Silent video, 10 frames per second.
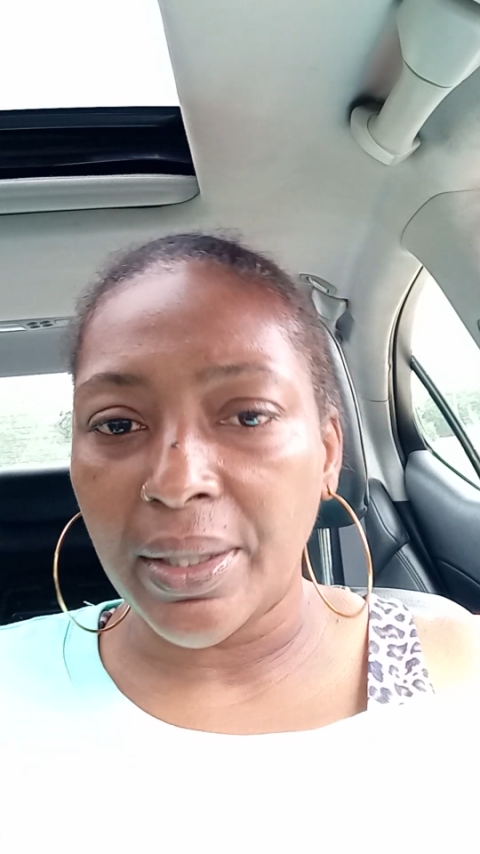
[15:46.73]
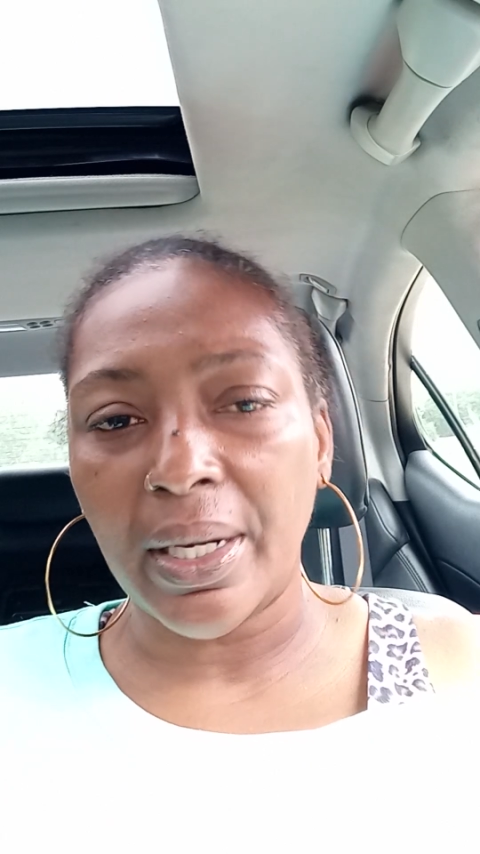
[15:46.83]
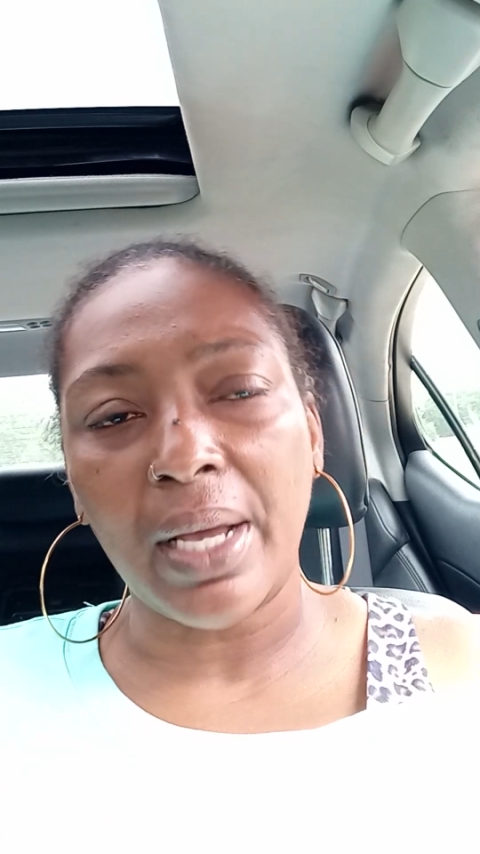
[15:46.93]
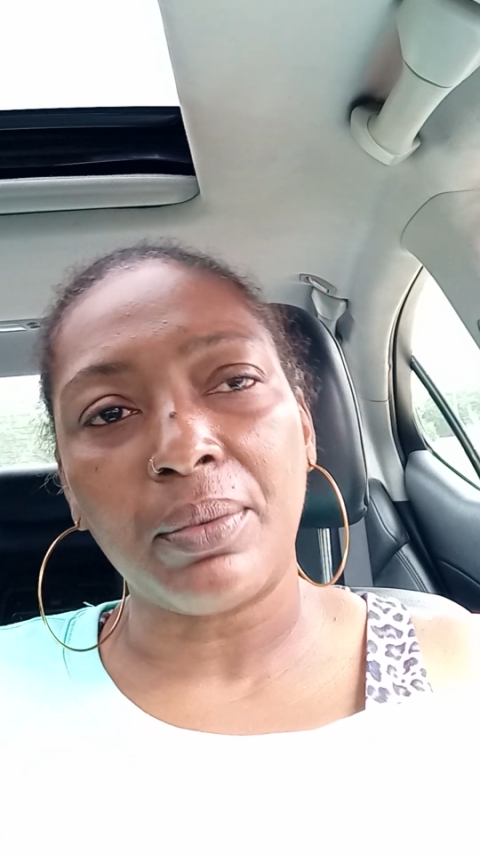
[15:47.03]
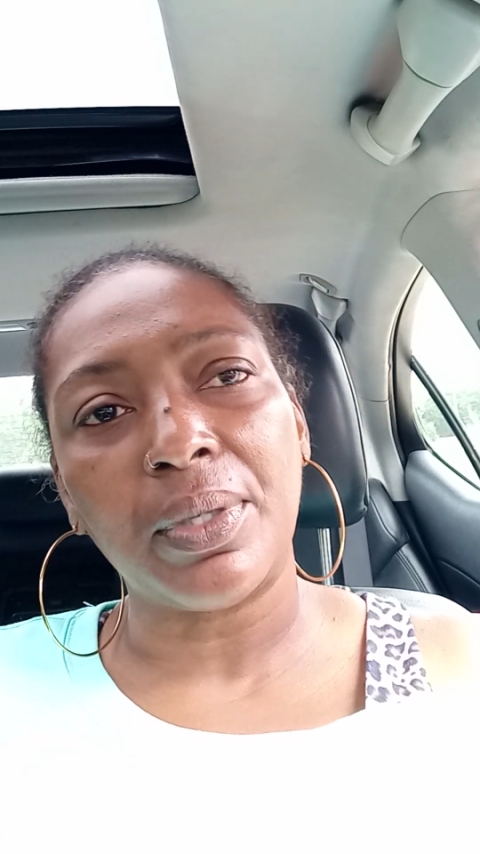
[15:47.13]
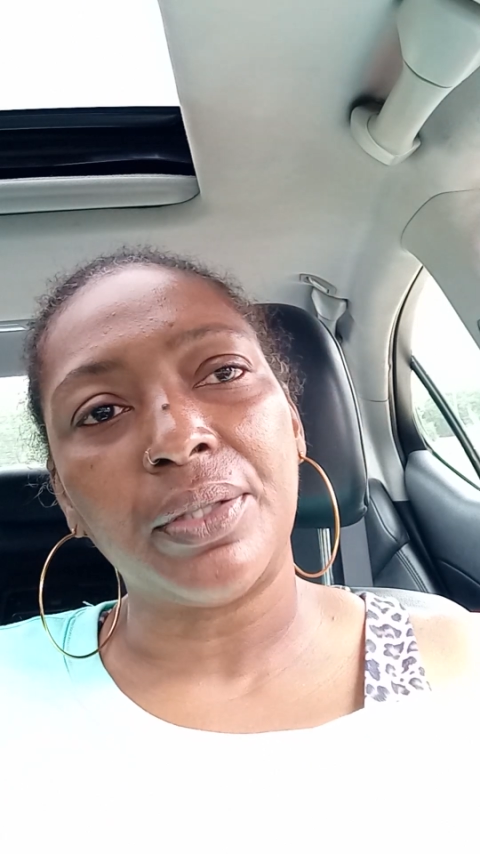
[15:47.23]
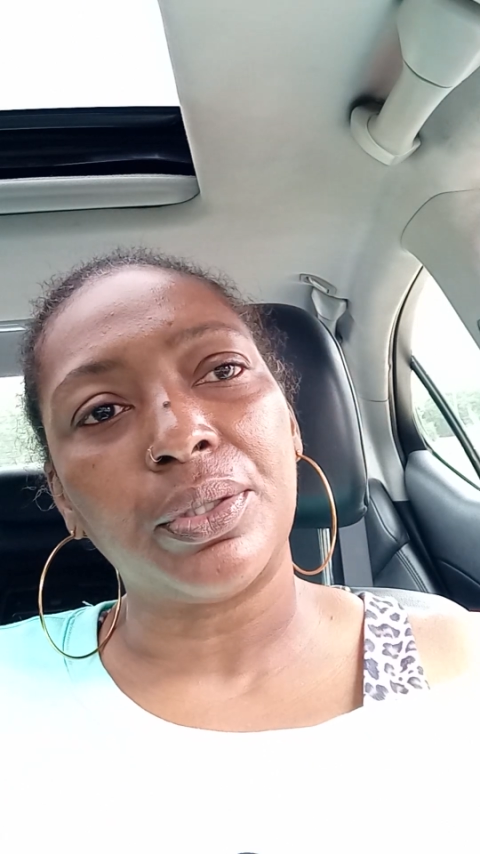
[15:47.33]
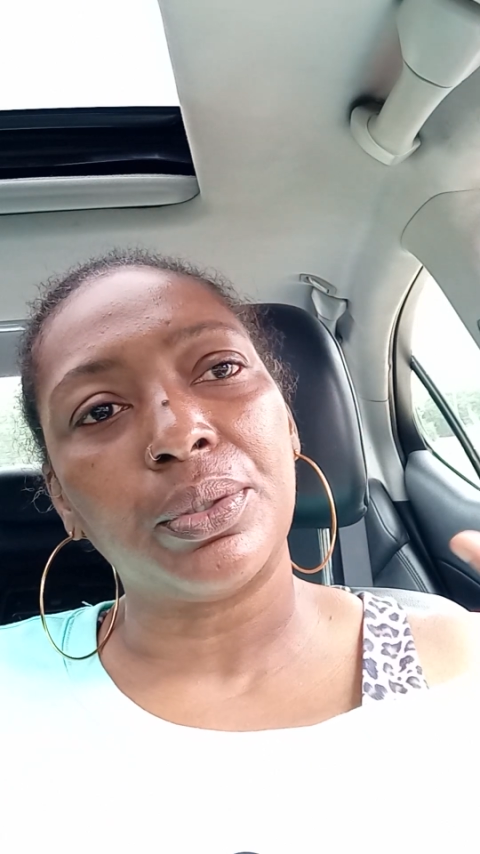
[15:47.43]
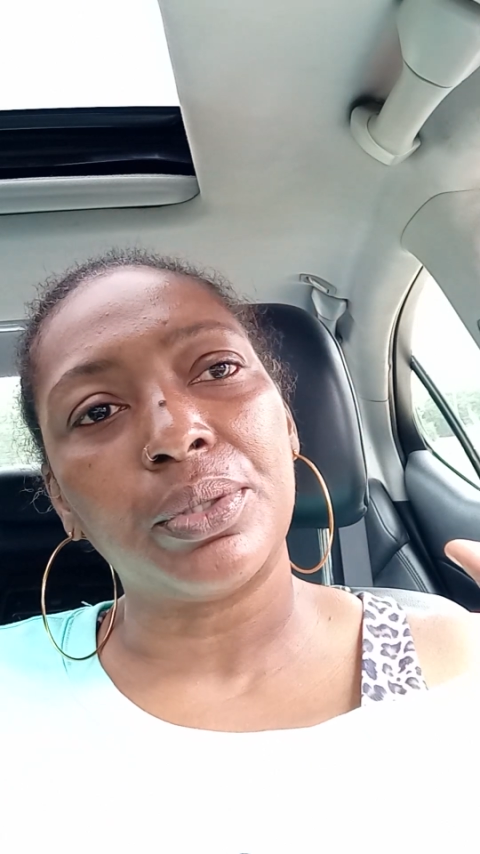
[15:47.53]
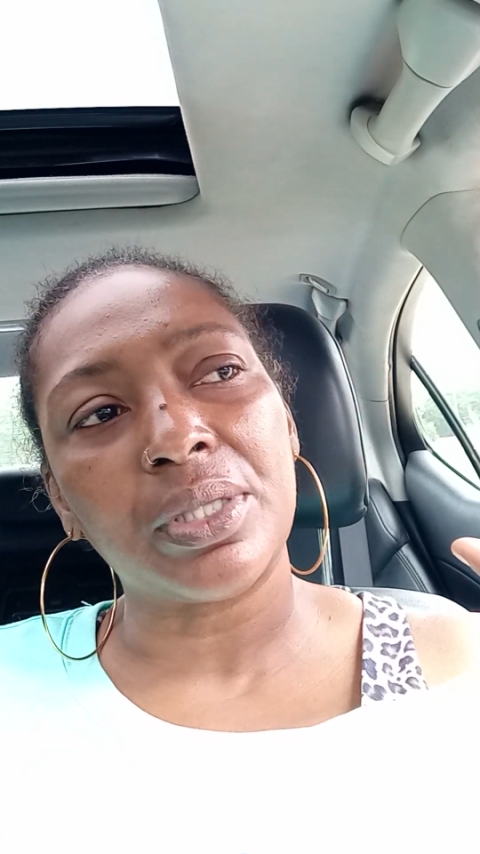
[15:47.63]
that I went
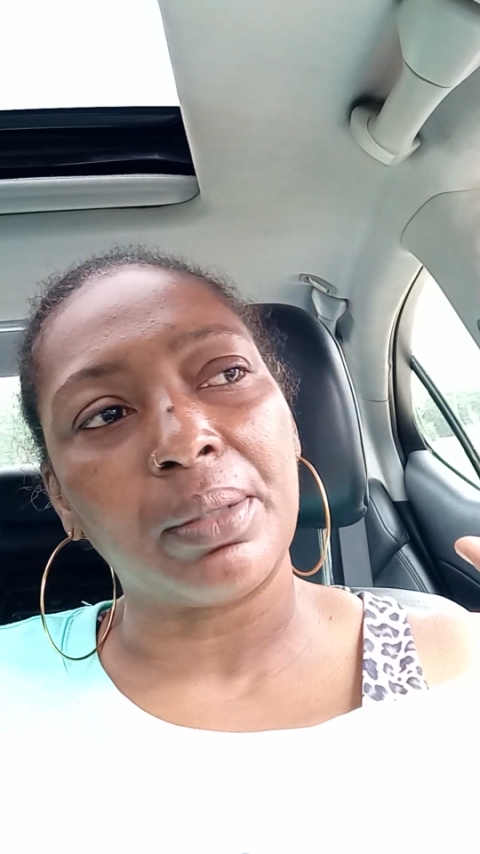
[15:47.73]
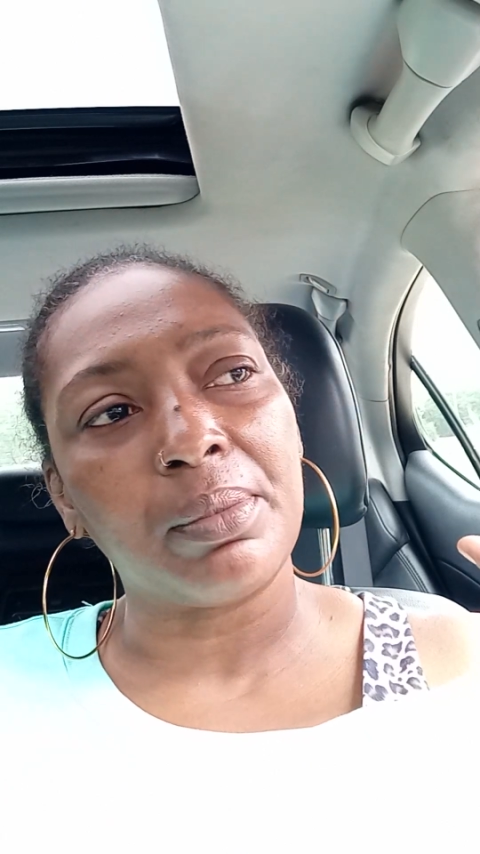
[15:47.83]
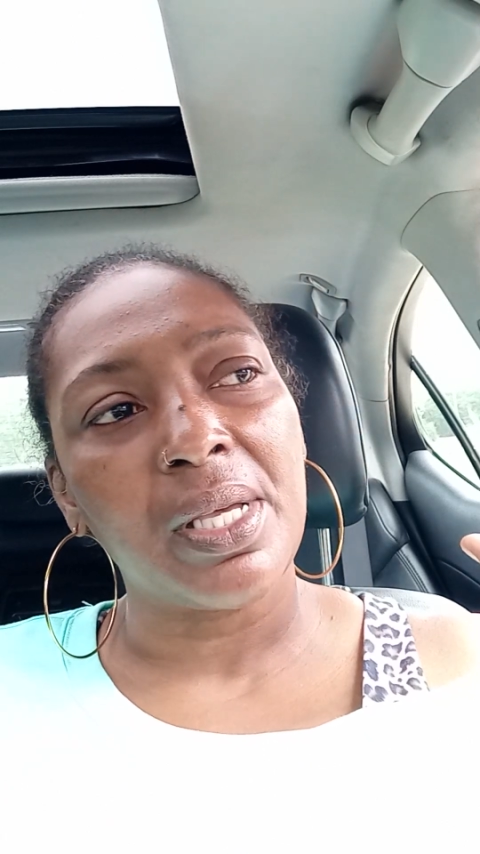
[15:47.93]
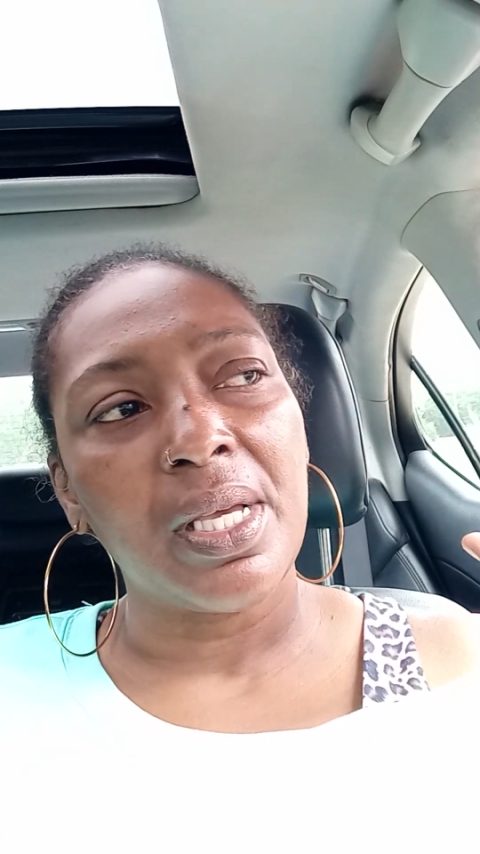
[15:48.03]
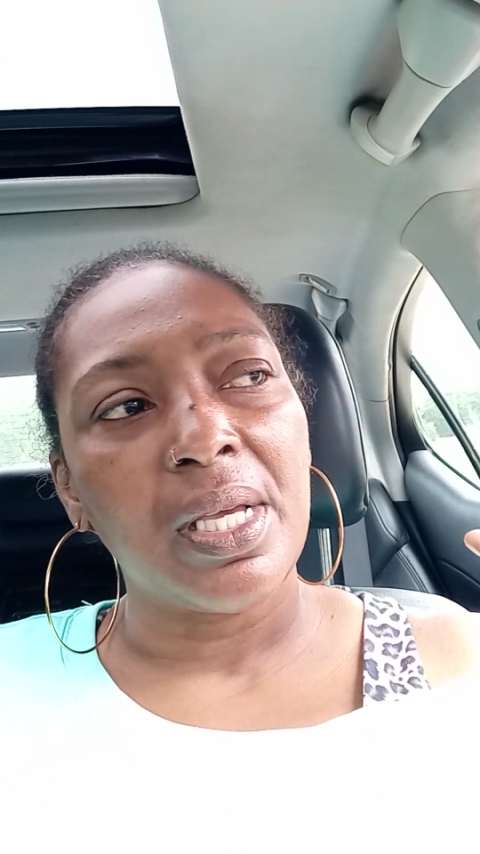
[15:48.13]
through some